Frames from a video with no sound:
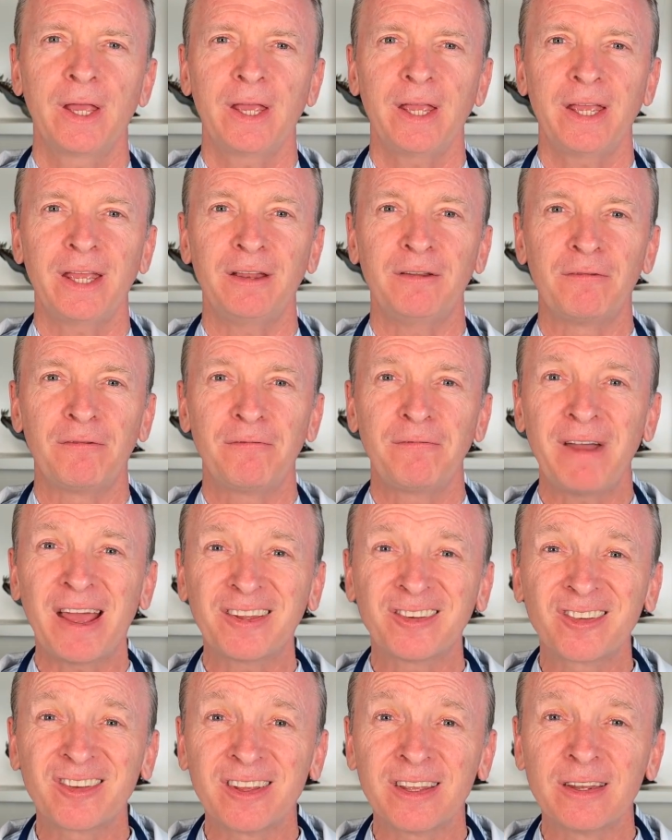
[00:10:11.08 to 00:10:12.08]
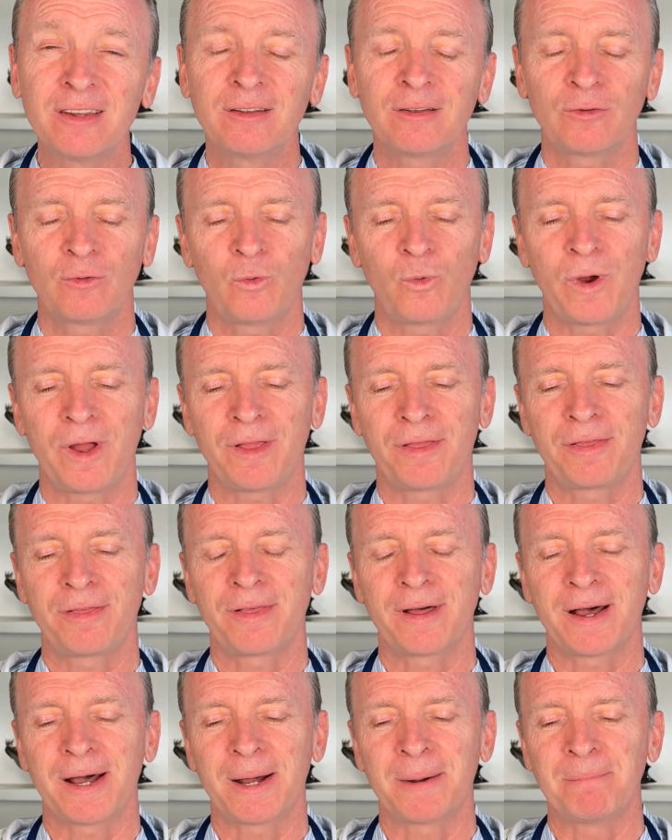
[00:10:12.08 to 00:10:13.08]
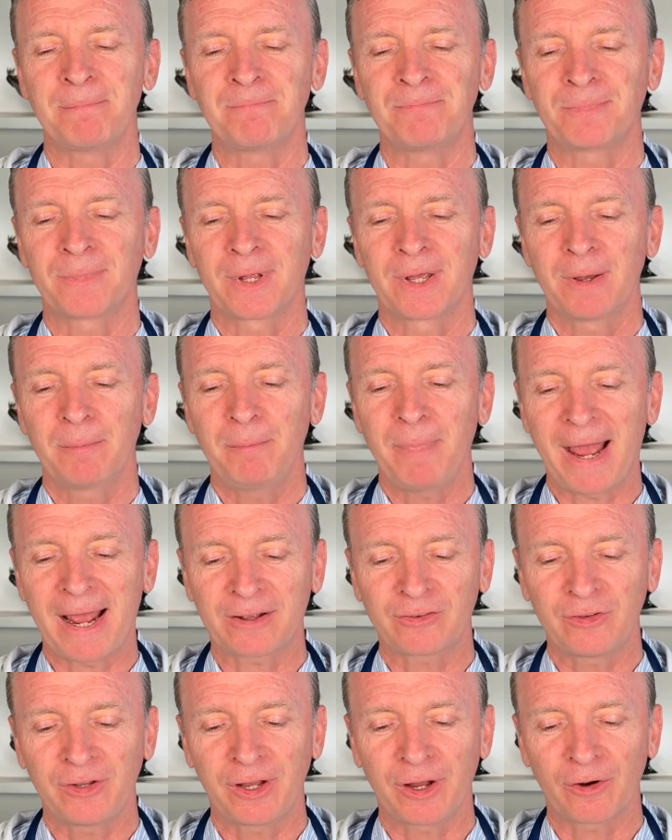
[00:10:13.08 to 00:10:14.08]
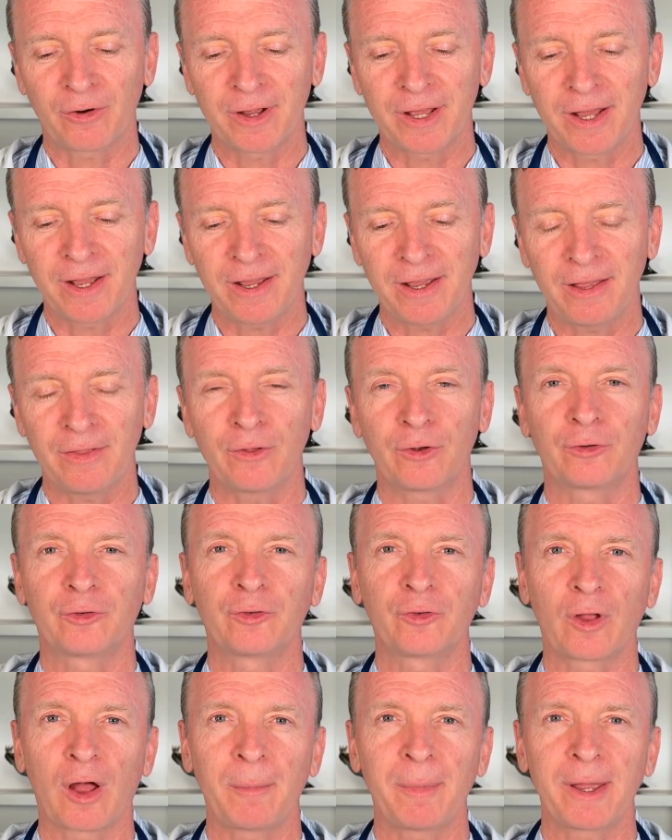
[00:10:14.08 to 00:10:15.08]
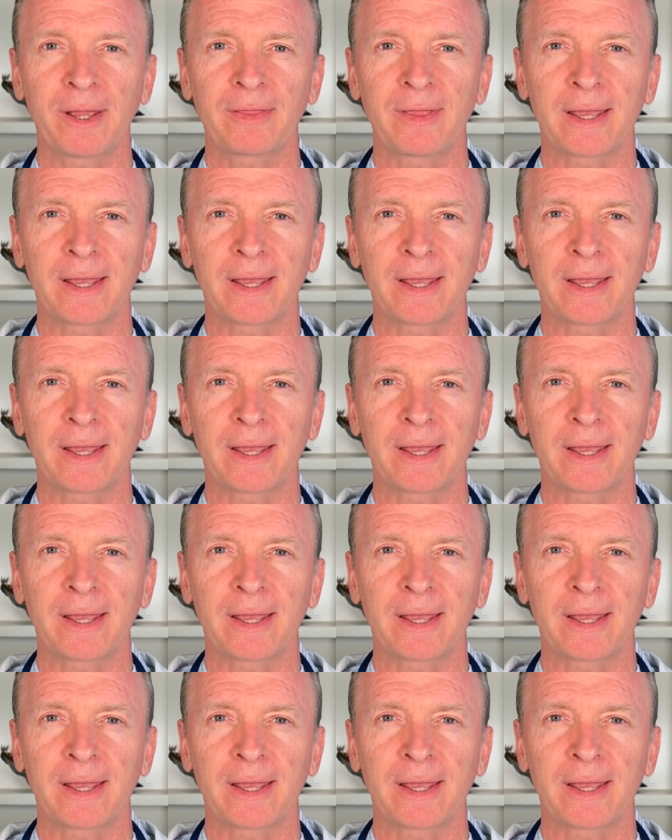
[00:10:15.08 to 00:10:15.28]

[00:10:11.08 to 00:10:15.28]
infested with um, bacteria in their stomach.